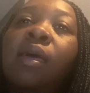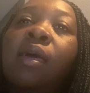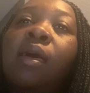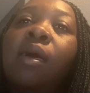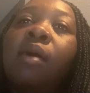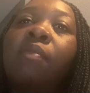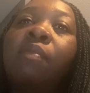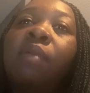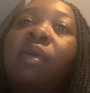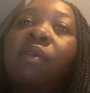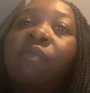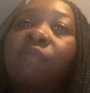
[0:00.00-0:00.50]

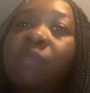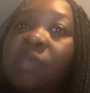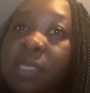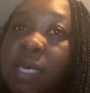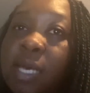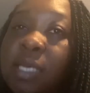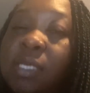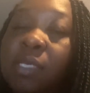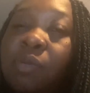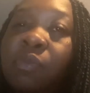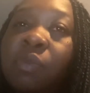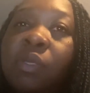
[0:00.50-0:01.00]

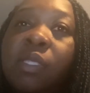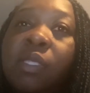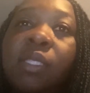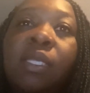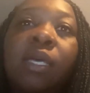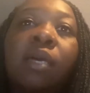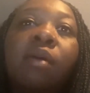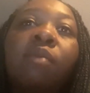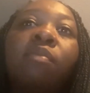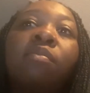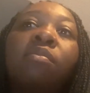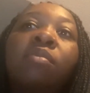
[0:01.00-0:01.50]
emphasizing with
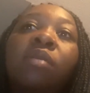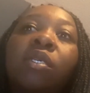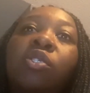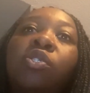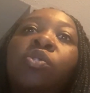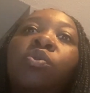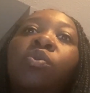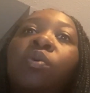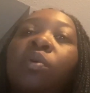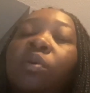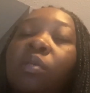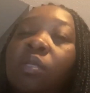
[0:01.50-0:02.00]
them that
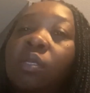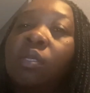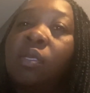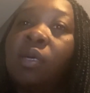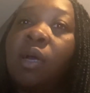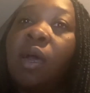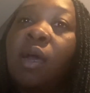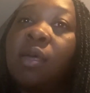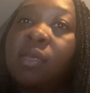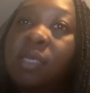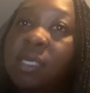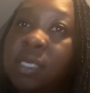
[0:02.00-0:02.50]
you're
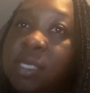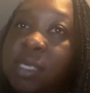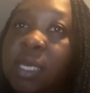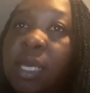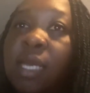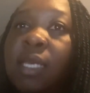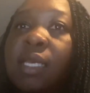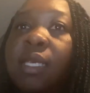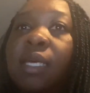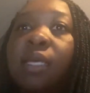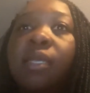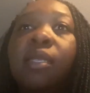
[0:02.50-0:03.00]

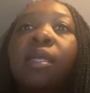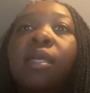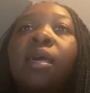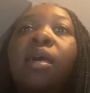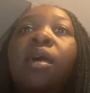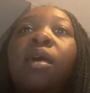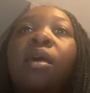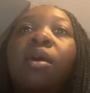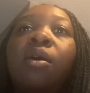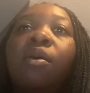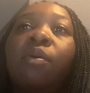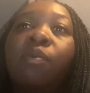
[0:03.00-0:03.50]
understanding
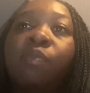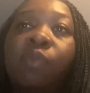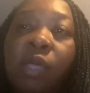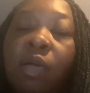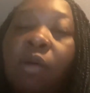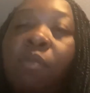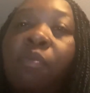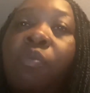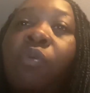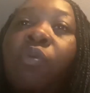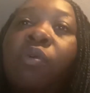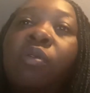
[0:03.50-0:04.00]
their
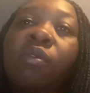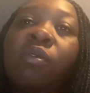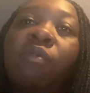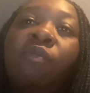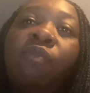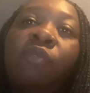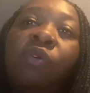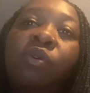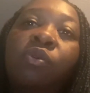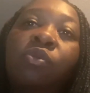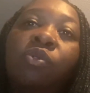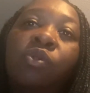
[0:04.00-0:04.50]
point of
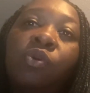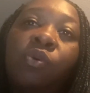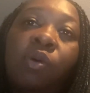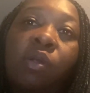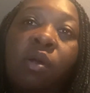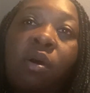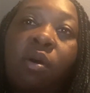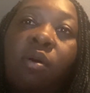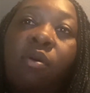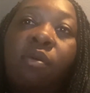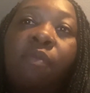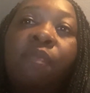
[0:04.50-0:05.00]
view through it
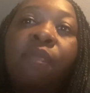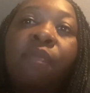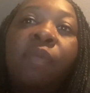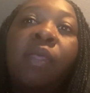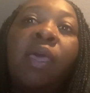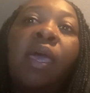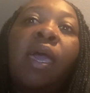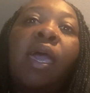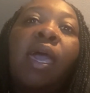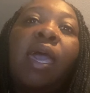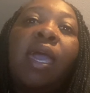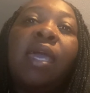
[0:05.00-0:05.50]
all.
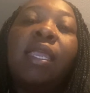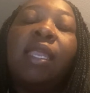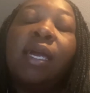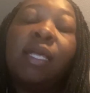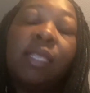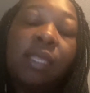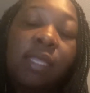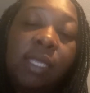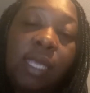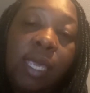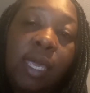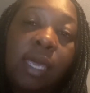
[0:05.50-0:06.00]
And I
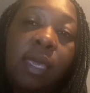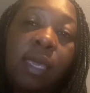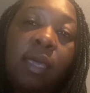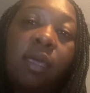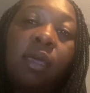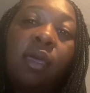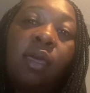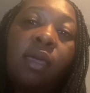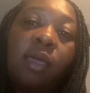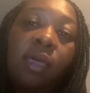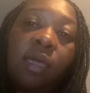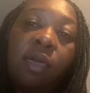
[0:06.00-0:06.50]
think
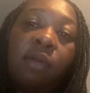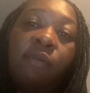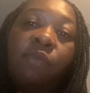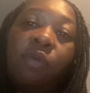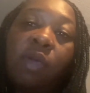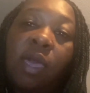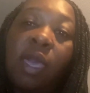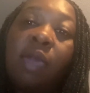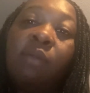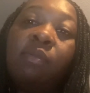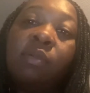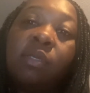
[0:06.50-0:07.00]
if you're
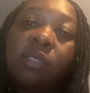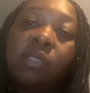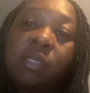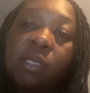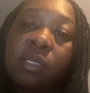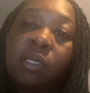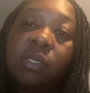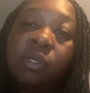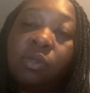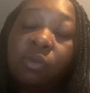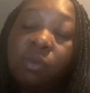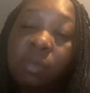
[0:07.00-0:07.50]
able to
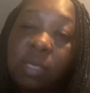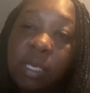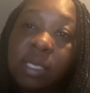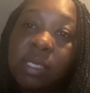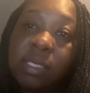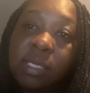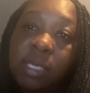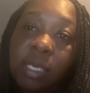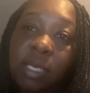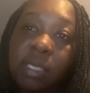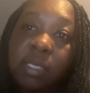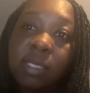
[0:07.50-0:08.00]
do these
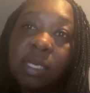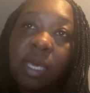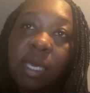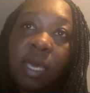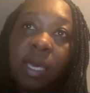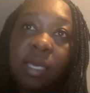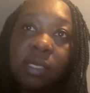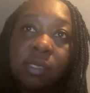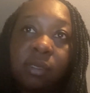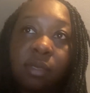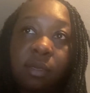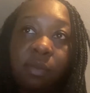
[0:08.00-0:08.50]
things
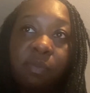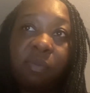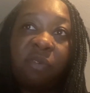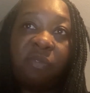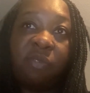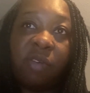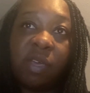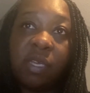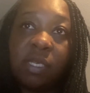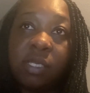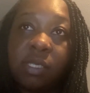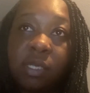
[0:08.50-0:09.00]
as a
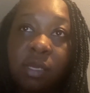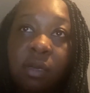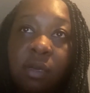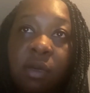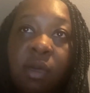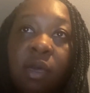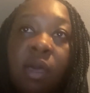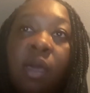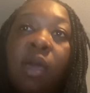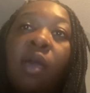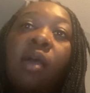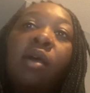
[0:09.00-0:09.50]
professor,
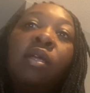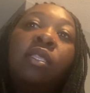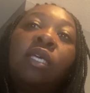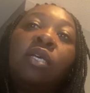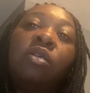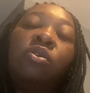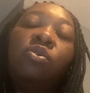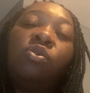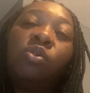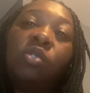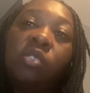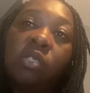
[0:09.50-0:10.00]
then
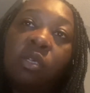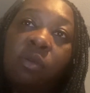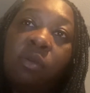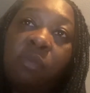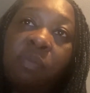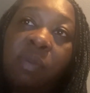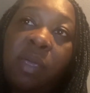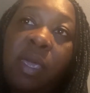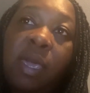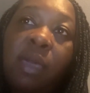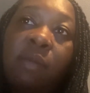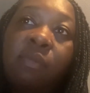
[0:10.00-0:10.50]
you should
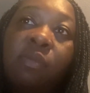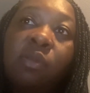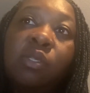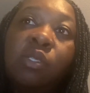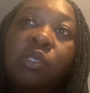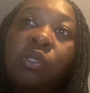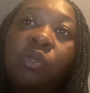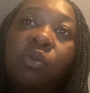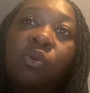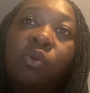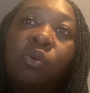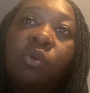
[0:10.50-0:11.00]
be able
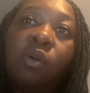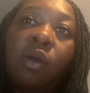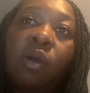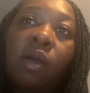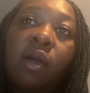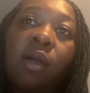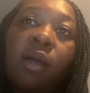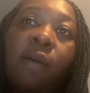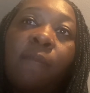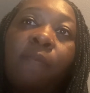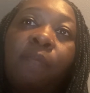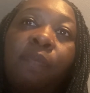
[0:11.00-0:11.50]

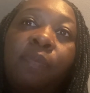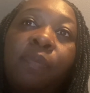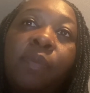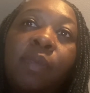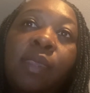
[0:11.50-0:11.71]
to